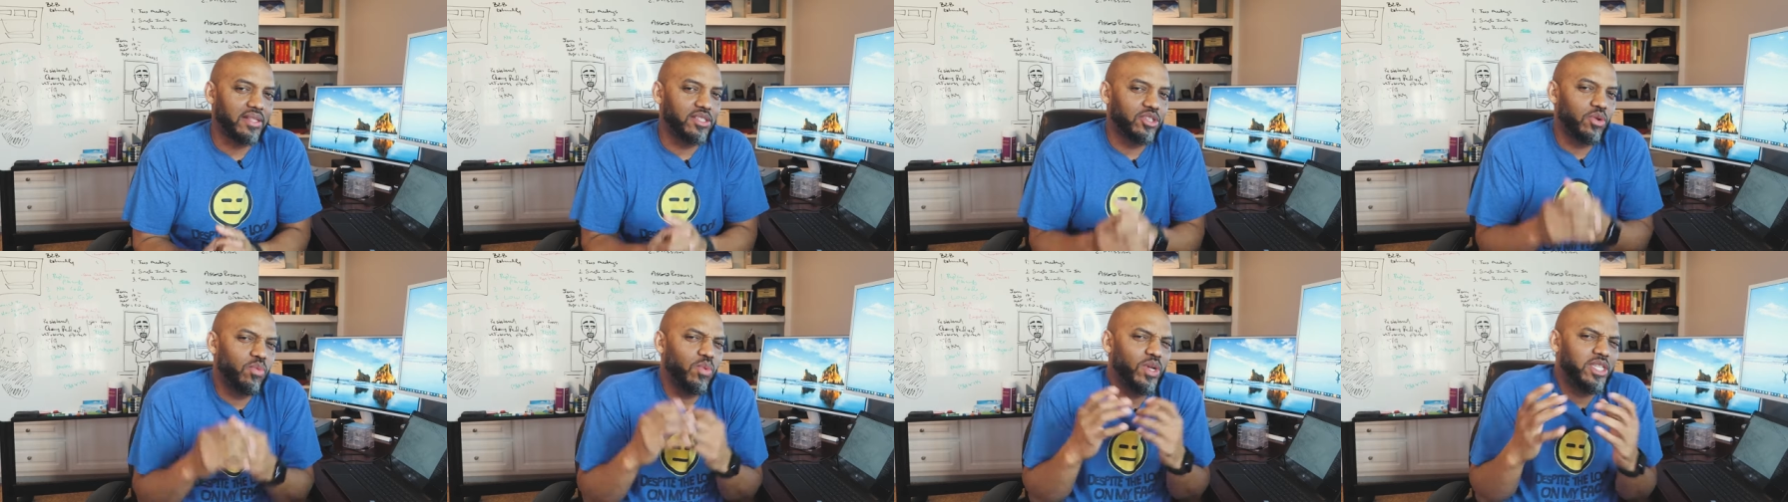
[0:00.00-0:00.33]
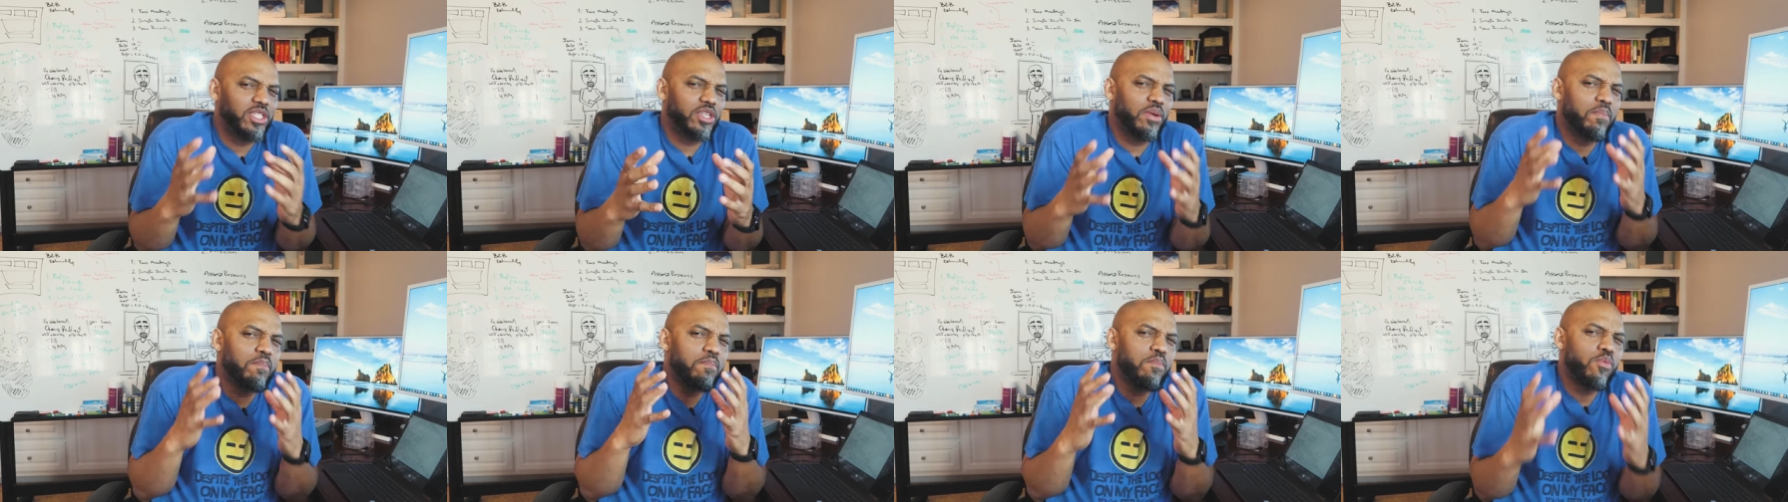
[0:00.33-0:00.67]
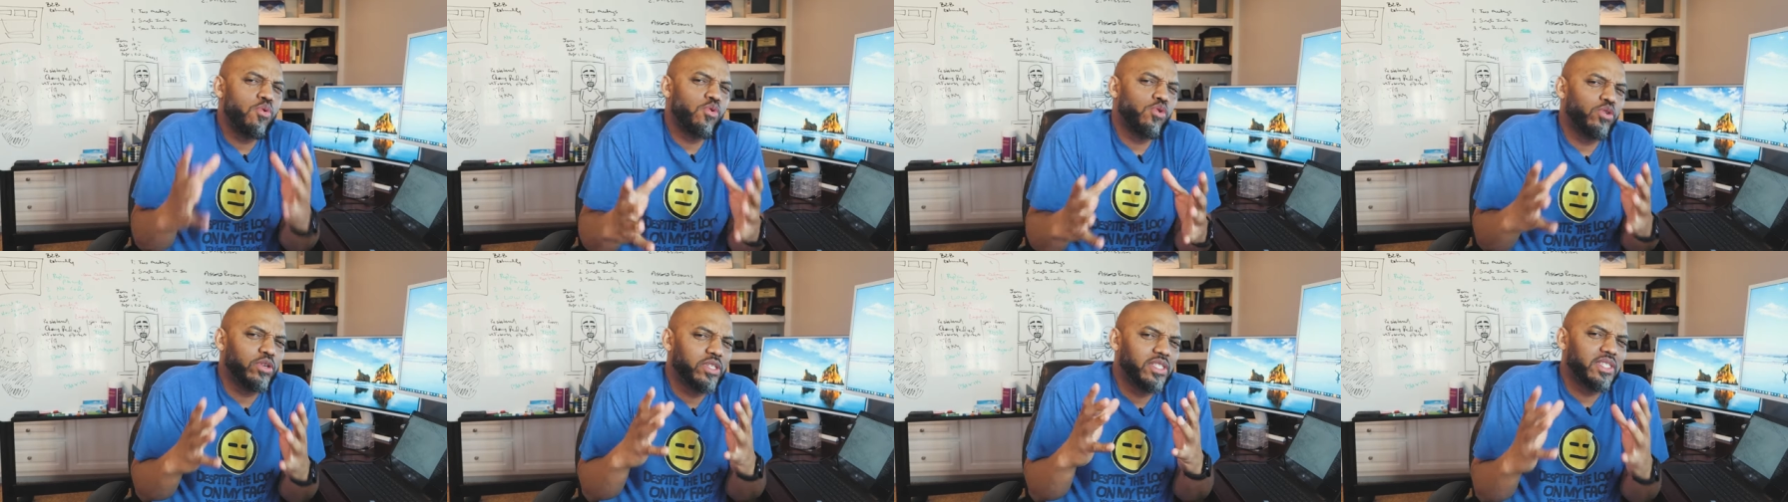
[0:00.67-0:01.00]
And so what's a
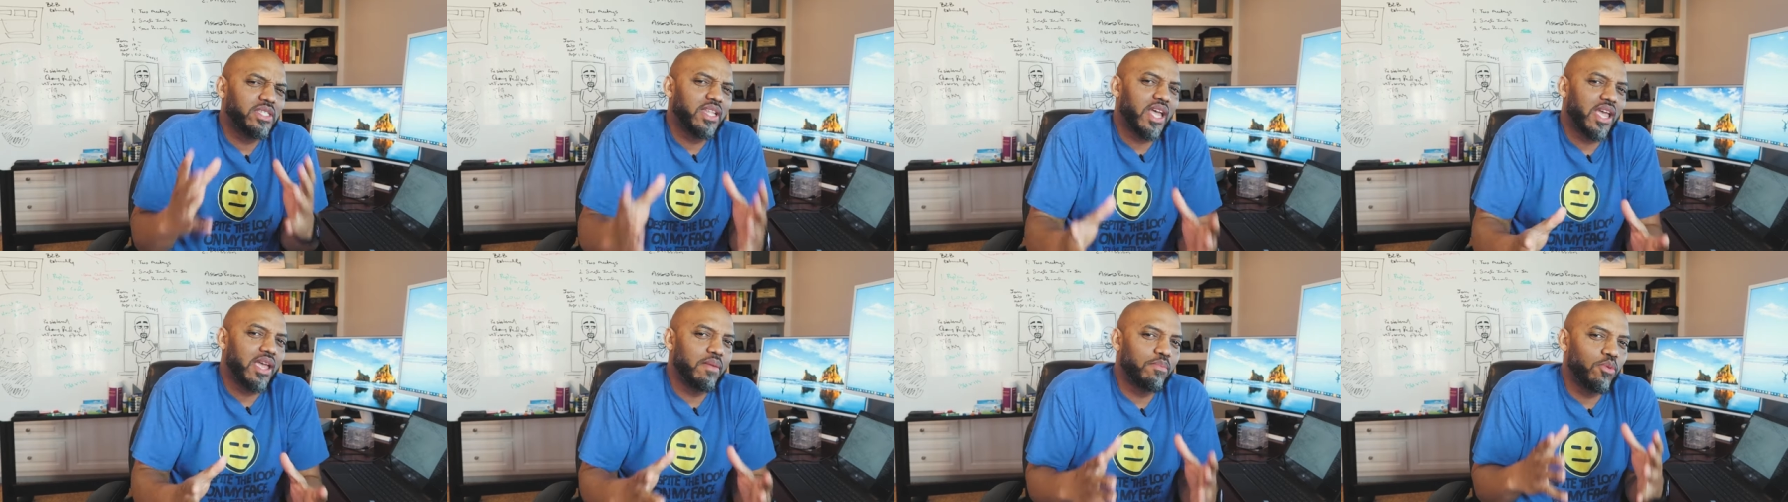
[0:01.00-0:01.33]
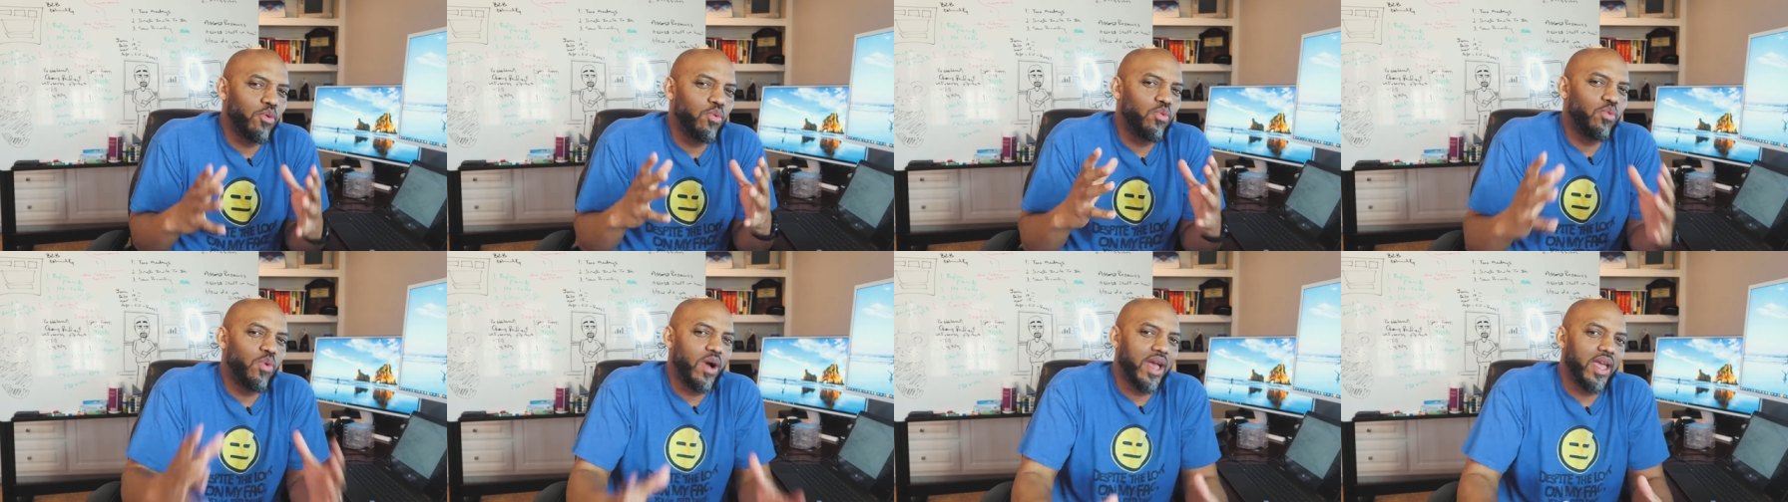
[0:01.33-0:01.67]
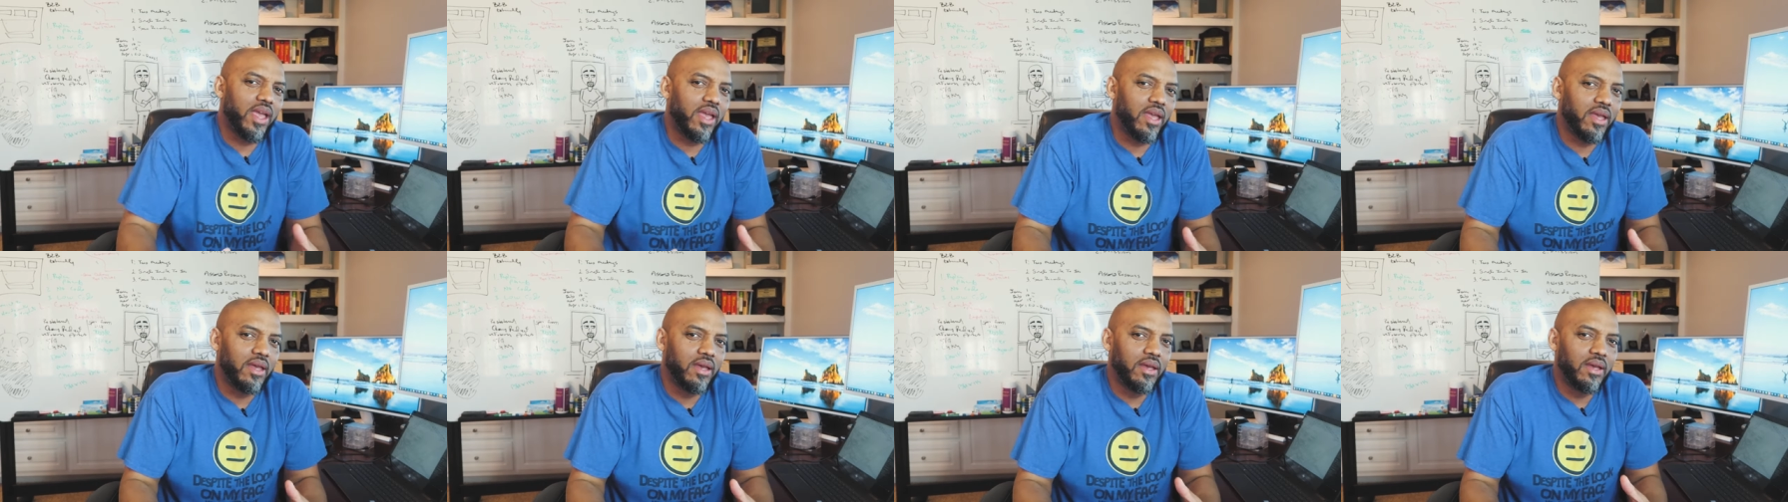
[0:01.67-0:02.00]
more stable
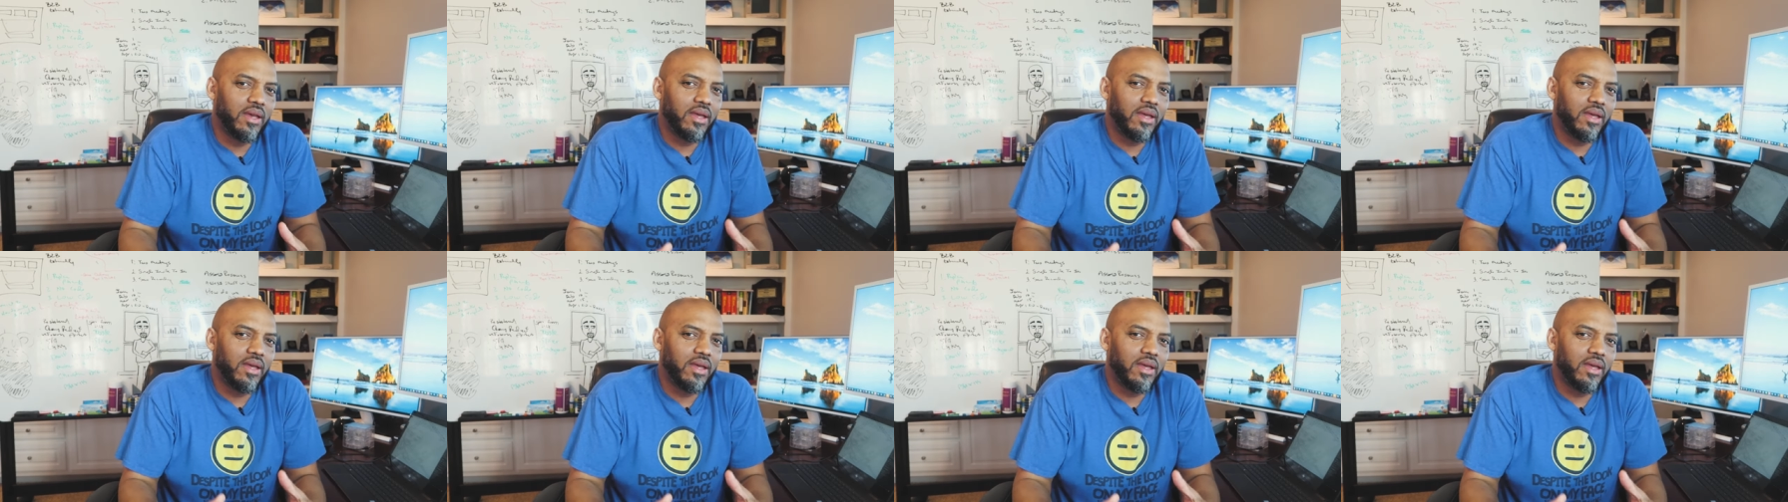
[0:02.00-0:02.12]
way?